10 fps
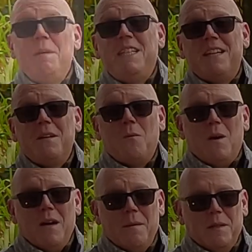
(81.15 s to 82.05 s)
me tell you
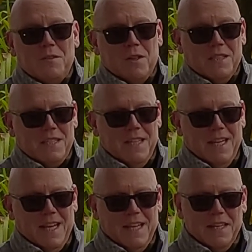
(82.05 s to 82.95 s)
why I'm
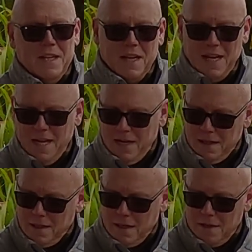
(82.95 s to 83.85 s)
interested in
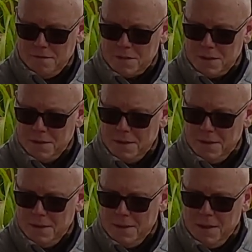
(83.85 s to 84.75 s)
heated gloves.
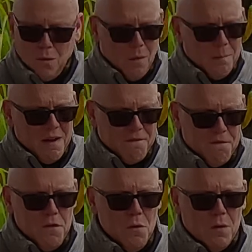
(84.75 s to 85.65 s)
One of my
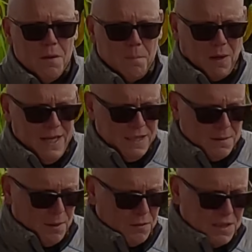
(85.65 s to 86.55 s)
few complaints
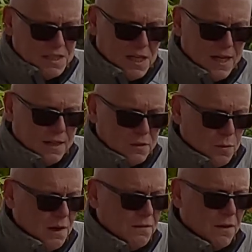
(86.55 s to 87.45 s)
about this Tiger
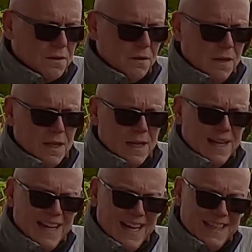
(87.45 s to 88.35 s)
1200
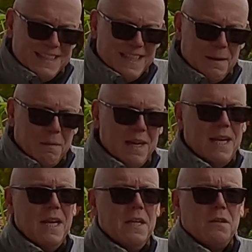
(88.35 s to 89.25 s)
is that my
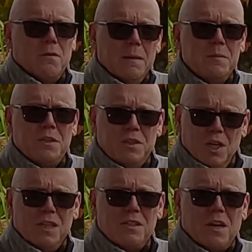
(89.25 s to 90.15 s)
heated grips
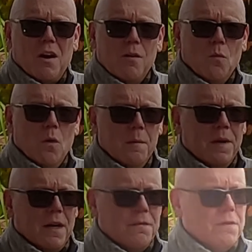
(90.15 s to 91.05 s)
just aren't warm
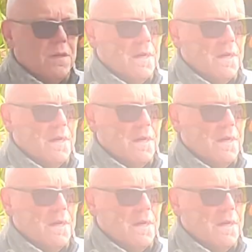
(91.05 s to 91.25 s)
enough.